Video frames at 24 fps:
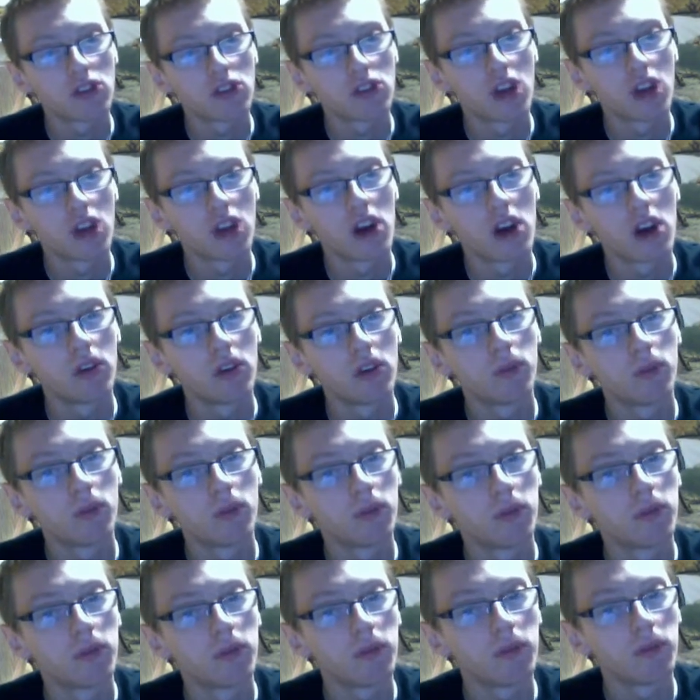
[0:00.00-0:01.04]
so
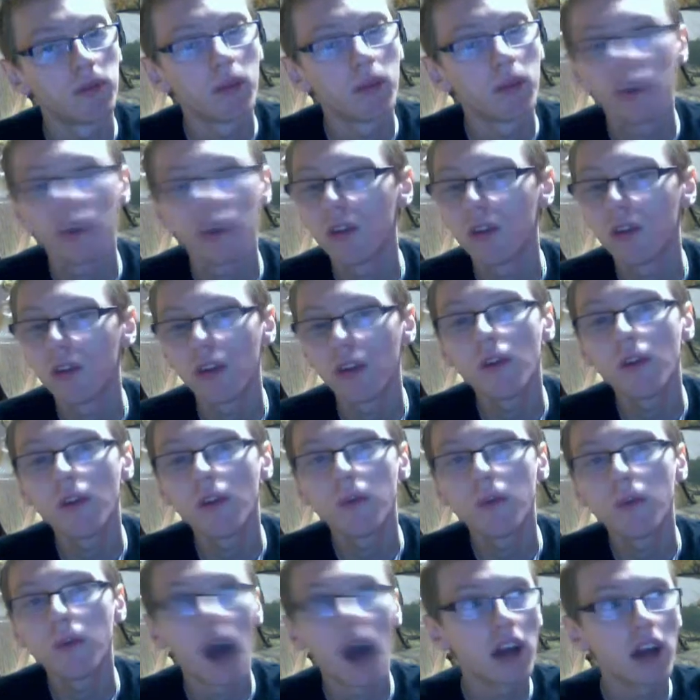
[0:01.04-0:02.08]
when you do
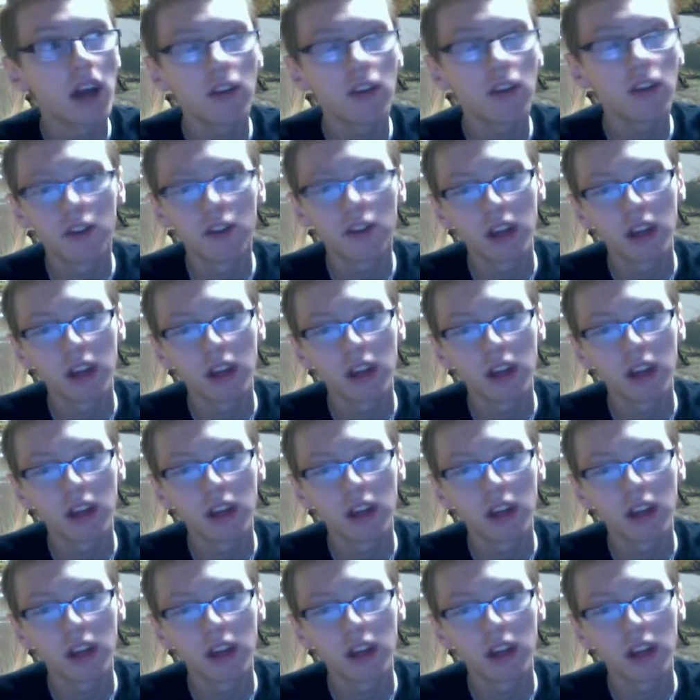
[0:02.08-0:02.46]
bond a